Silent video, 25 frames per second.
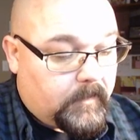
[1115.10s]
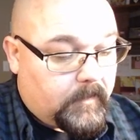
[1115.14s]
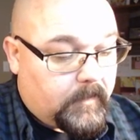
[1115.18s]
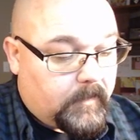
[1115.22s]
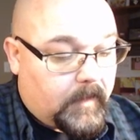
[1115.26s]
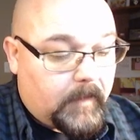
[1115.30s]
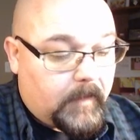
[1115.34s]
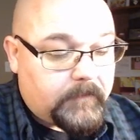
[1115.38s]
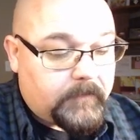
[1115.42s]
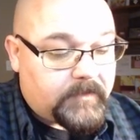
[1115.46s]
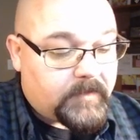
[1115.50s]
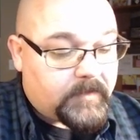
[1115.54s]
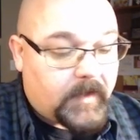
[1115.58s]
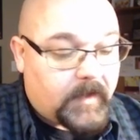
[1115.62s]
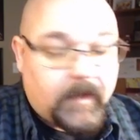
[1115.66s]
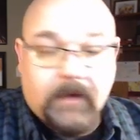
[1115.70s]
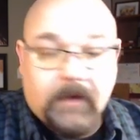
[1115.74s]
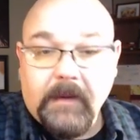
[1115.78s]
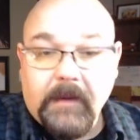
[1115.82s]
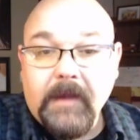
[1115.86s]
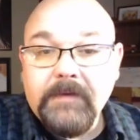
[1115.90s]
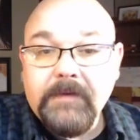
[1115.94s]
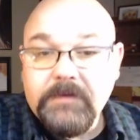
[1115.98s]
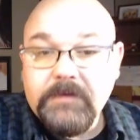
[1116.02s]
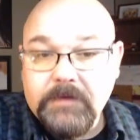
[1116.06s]
outside
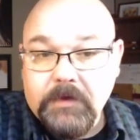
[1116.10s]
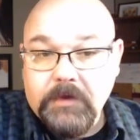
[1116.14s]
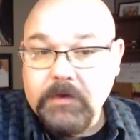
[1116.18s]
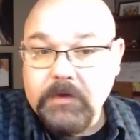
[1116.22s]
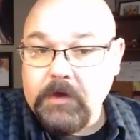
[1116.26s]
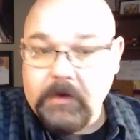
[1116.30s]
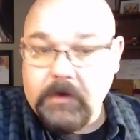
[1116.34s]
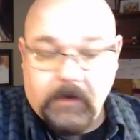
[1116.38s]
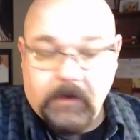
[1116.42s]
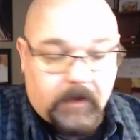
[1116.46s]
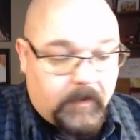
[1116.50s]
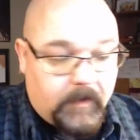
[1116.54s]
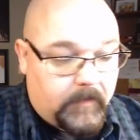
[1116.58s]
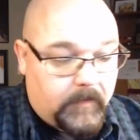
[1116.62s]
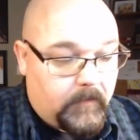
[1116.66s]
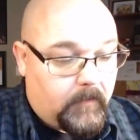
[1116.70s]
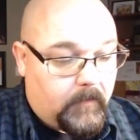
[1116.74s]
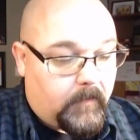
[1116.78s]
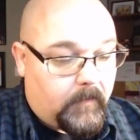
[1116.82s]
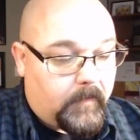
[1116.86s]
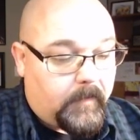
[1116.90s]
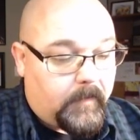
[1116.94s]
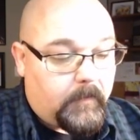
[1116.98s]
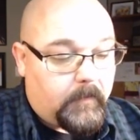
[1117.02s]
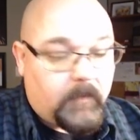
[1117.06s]
lights to turn on,
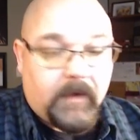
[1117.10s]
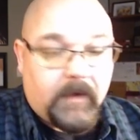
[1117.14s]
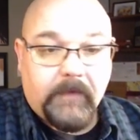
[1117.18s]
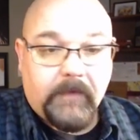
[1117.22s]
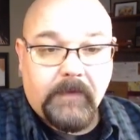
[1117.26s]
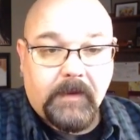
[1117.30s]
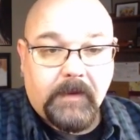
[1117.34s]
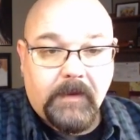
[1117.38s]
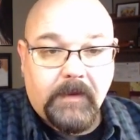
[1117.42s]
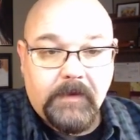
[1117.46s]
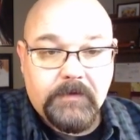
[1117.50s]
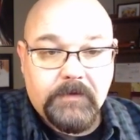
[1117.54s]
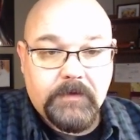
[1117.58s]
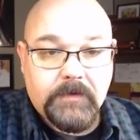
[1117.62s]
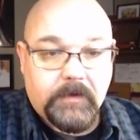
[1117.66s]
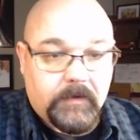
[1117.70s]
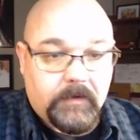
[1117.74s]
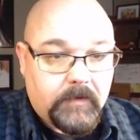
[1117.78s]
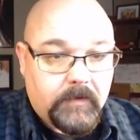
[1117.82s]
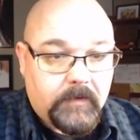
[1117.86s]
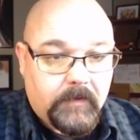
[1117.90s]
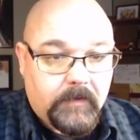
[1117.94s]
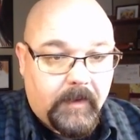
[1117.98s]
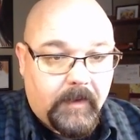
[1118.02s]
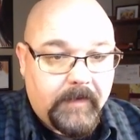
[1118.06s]
or he wanted the
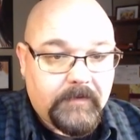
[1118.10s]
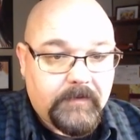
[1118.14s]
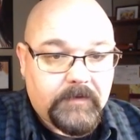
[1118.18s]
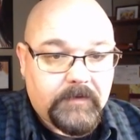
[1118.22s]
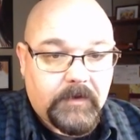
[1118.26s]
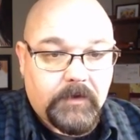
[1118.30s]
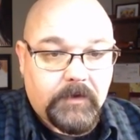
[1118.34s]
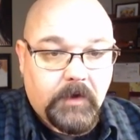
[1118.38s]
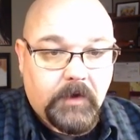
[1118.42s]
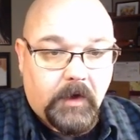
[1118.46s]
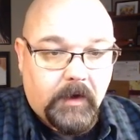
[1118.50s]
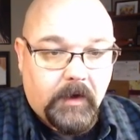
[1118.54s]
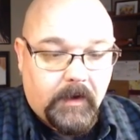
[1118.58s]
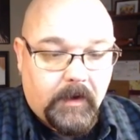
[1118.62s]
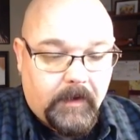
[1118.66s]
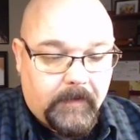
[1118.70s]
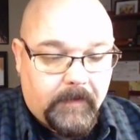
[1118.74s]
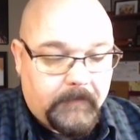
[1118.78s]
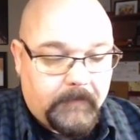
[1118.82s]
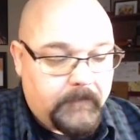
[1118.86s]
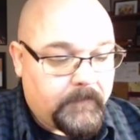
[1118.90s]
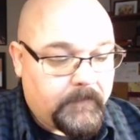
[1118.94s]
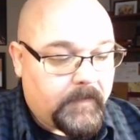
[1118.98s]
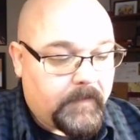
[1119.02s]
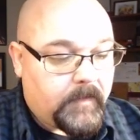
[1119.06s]
kitchen lights to turn on.
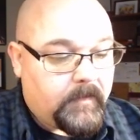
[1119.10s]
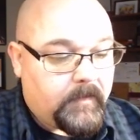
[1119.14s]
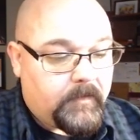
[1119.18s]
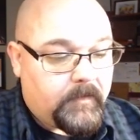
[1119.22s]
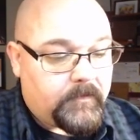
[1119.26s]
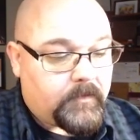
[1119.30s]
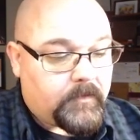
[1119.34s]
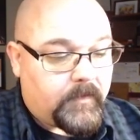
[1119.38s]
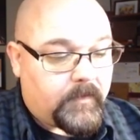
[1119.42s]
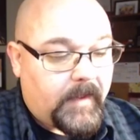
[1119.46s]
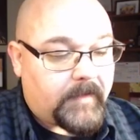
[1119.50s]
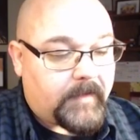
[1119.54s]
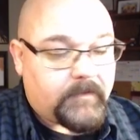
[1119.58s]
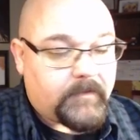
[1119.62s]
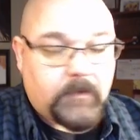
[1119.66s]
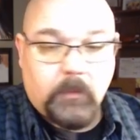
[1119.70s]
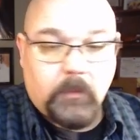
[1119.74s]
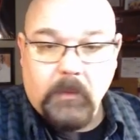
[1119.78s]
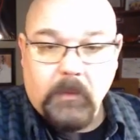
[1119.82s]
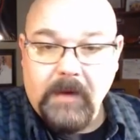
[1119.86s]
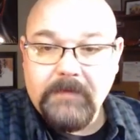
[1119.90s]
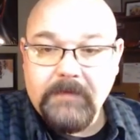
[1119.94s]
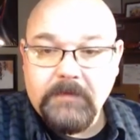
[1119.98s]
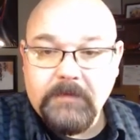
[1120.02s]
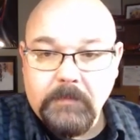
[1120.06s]
So that's the
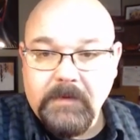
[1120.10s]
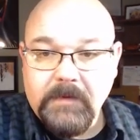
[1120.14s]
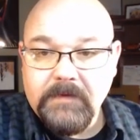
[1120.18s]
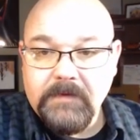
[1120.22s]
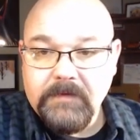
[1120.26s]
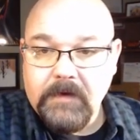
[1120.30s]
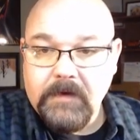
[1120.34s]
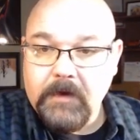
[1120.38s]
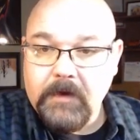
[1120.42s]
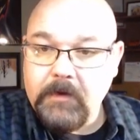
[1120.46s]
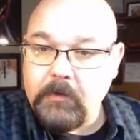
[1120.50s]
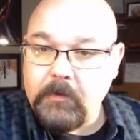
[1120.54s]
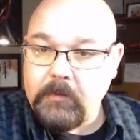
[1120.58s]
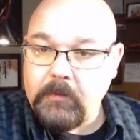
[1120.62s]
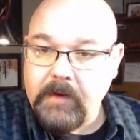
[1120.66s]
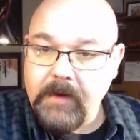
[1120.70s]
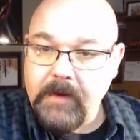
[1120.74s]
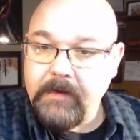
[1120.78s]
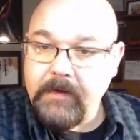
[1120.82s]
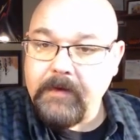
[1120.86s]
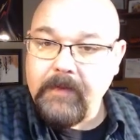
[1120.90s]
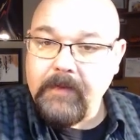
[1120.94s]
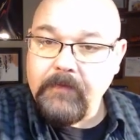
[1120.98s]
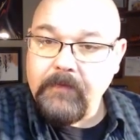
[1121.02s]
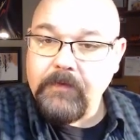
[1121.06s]
recipes that are
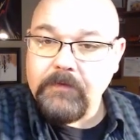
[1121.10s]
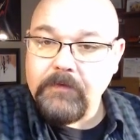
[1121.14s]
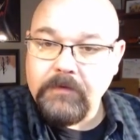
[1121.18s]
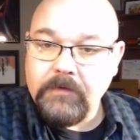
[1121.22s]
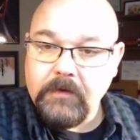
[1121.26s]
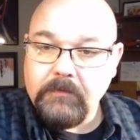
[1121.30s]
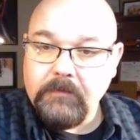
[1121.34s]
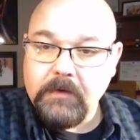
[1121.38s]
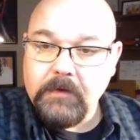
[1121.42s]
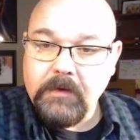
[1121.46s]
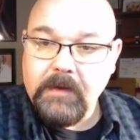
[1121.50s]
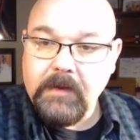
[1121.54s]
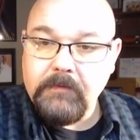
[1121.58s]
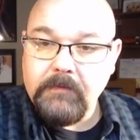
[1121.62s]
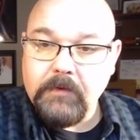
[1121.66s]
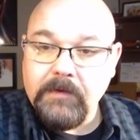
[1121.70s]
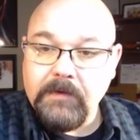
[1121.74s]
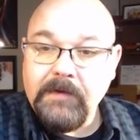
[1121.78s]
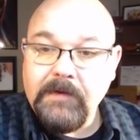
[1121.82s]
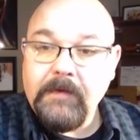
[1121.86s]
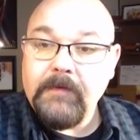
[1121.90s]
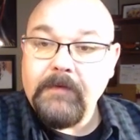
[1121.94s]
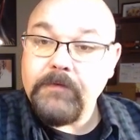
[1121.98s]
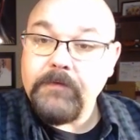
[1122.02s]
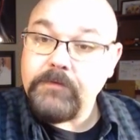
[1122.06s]
created at the server
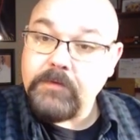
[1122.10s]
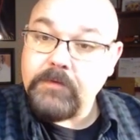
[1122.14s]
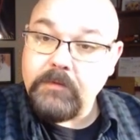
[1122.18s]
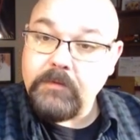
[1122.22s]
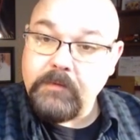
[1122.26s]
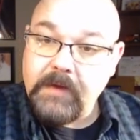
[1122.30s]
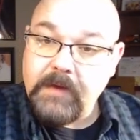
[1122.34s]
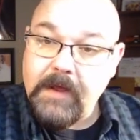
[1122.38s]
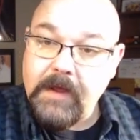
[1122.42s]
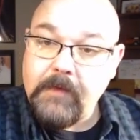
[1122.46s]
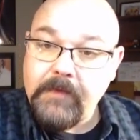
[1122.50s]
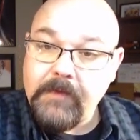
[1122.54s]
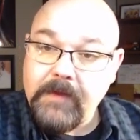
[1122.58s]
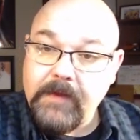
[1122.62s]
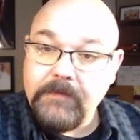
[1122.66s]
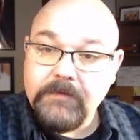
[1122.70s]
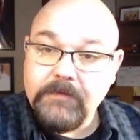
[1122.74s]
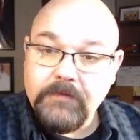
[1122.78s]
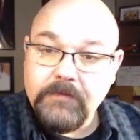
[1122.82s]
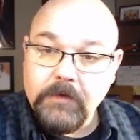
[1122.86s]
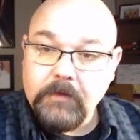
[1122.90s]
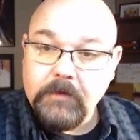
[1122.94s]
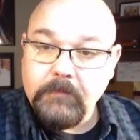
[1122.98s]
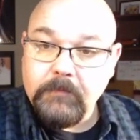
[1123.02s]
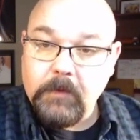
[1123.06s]
level. So now that
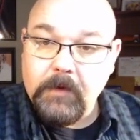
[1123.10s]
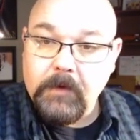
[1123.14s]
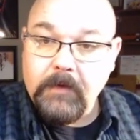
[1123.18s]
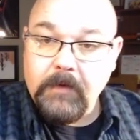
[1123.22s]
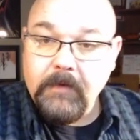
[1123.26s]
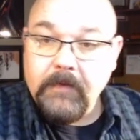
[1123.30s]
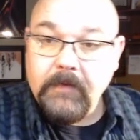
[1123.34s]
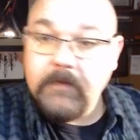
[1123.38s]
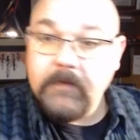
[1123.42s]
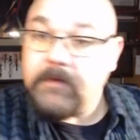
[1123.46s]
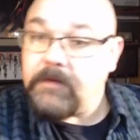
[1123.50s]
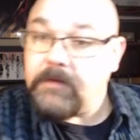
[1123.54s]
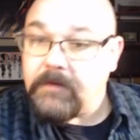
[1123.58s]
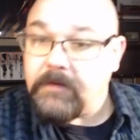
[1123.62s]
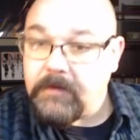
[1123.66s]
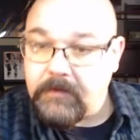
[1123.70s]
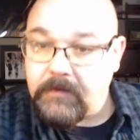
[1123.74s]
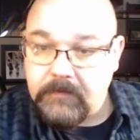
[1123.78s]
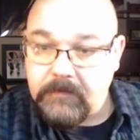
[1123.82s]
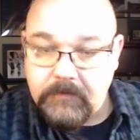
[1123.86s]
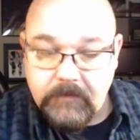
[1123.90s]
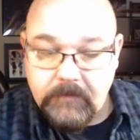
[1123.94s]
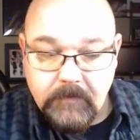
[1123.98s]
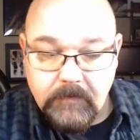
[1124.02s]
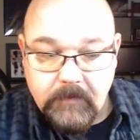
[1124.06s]
server
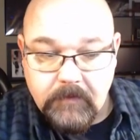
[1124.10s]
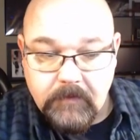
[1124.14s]
is